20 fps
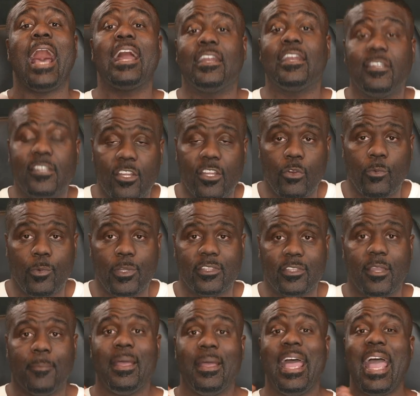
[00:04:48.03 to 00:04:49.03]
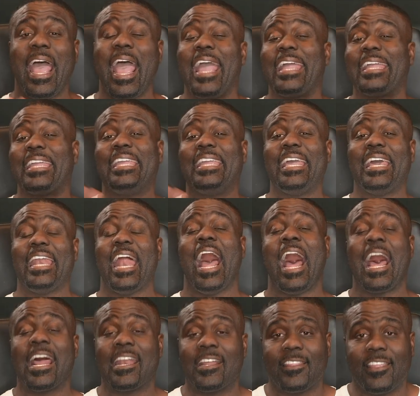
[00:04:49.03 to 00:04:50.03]
to deal with them and get
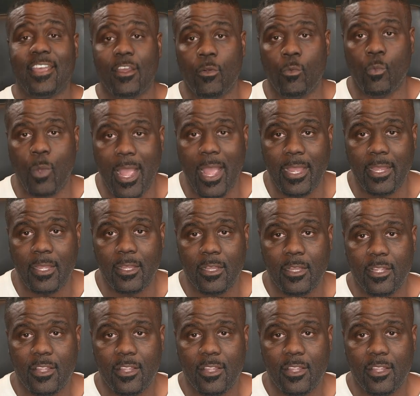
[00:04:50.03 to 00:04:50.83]
out of their way,